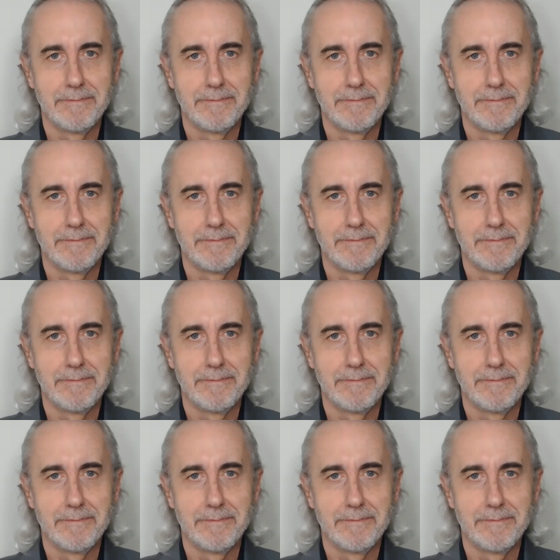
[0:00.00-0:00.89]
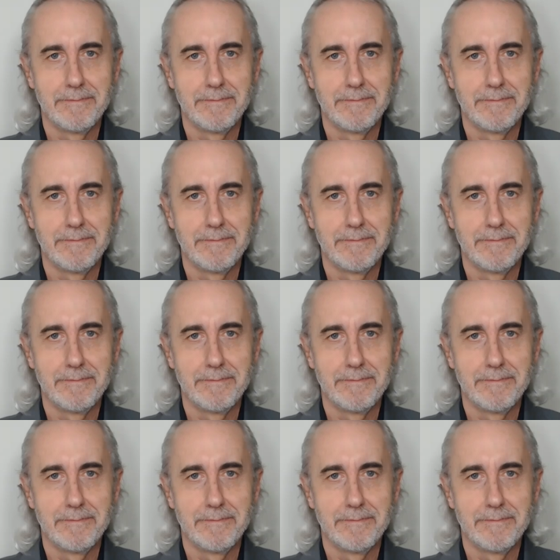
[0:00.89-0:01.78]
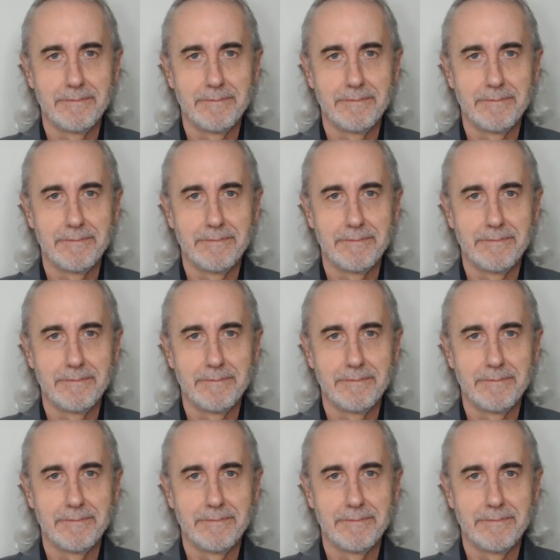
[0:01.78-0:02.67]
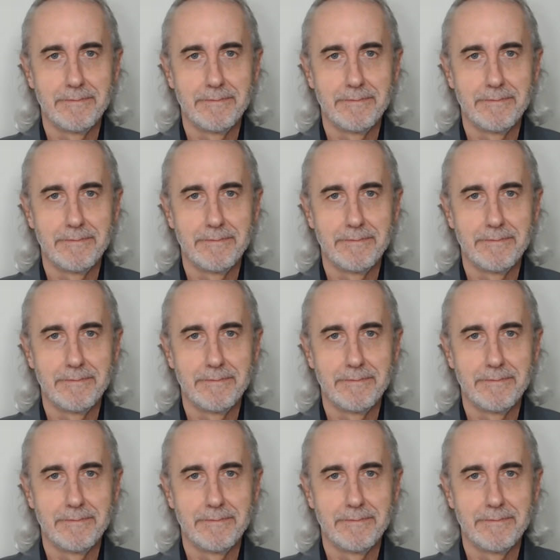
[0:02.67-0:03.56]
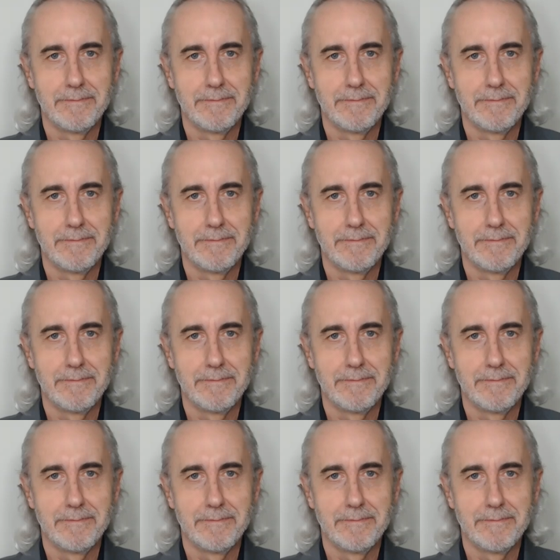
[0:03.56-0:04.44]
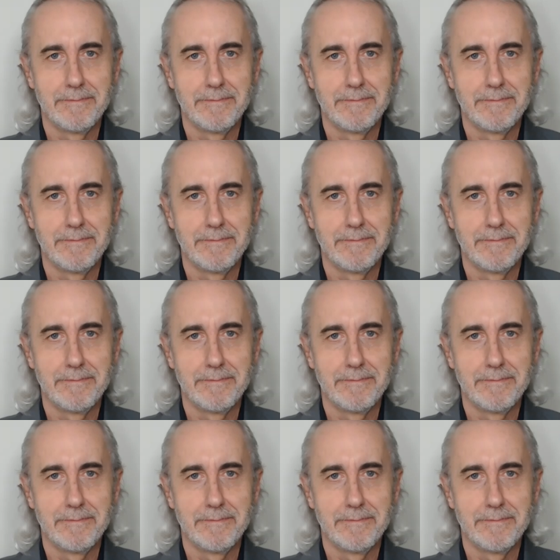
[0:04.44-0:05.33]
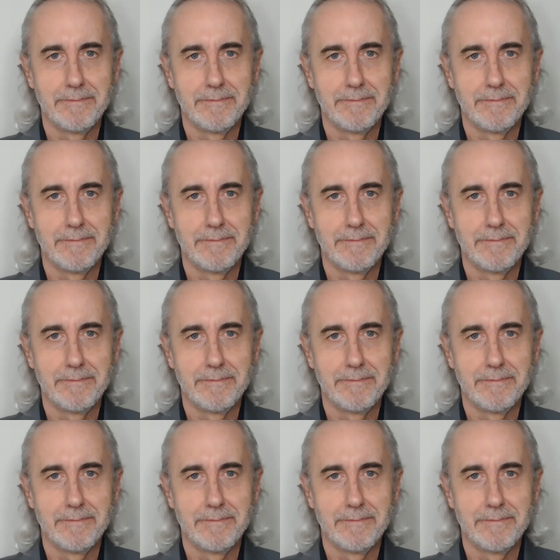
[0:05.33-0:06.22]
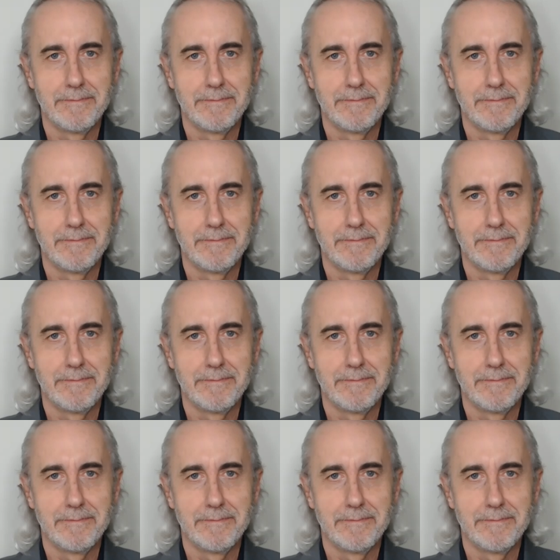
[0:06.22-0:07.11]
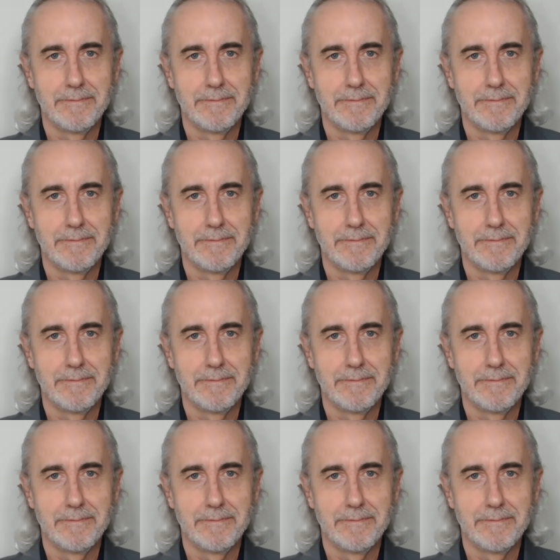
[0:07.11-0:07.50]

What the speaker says: This is a still picture; no speech is visible.